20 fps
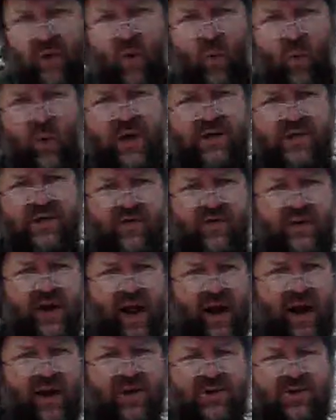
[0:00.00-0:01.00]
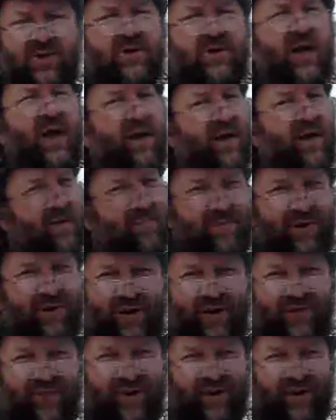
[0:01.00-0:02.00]
Winter Nelis,
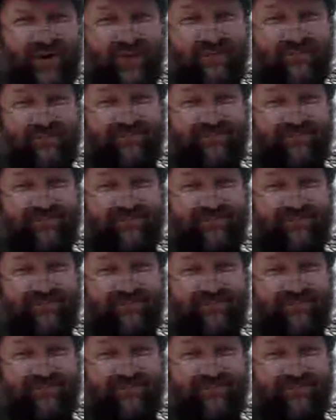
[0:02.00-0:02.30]
perfect.